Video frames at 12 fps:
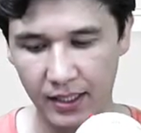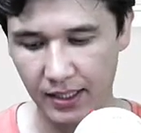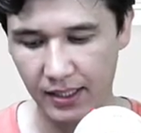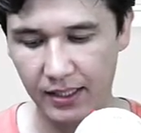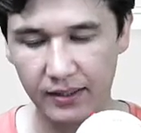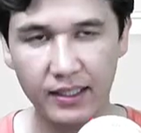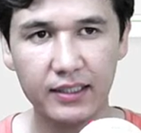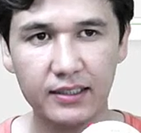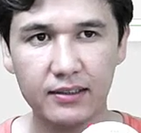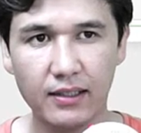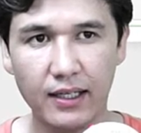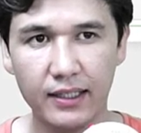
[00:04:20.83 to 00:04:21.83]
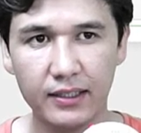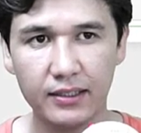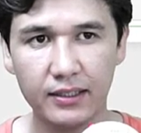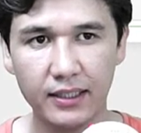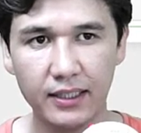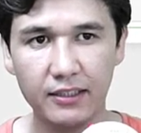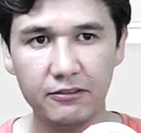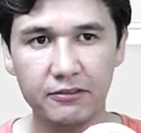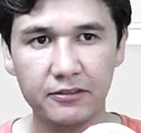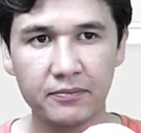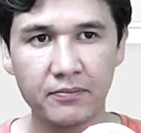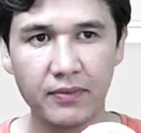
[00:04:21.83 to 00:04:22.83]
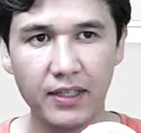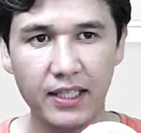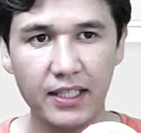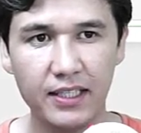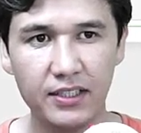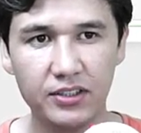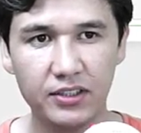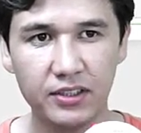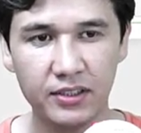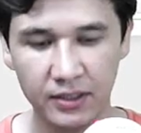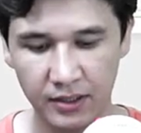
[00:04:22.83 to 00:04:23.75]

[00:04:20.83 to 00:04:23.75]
and that is like if age